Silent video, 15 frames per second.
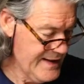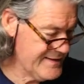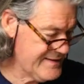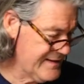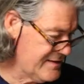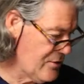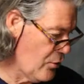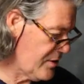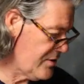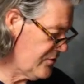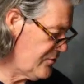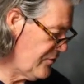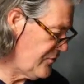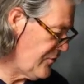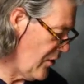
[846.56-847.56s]
Let's get the
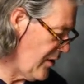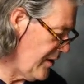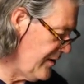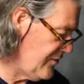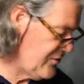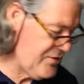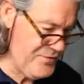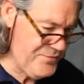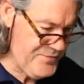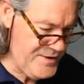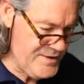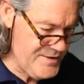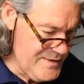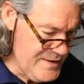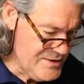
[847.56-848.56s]
orchestra started and see if
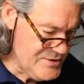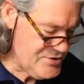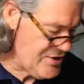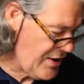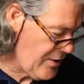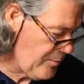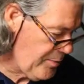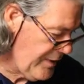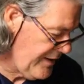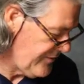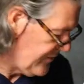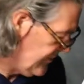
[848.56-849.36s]
uh, John will play us